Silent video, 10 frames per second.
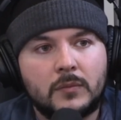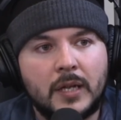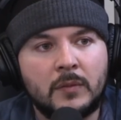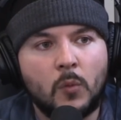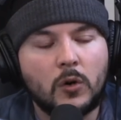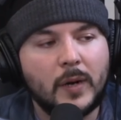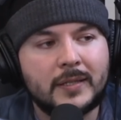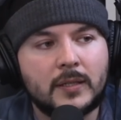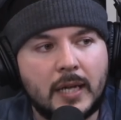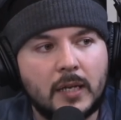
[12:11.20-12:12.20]
in more
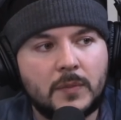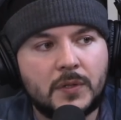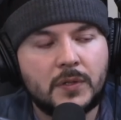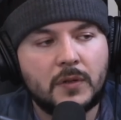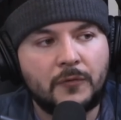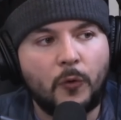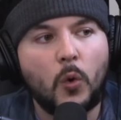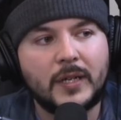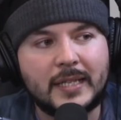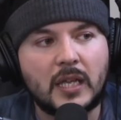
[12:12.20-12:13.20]
recent times,
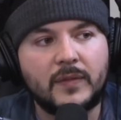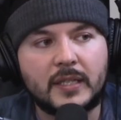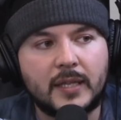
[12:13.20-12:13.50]
47